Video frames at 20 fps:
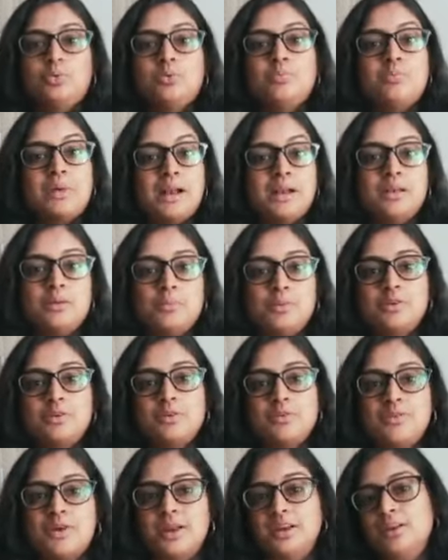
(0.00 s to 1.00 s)
multiples
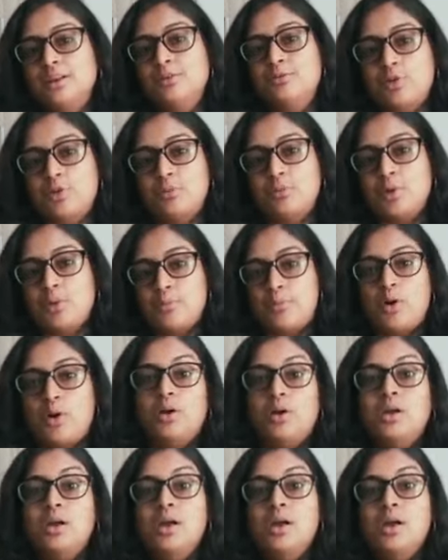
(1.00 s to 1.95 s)
of onion from your pot.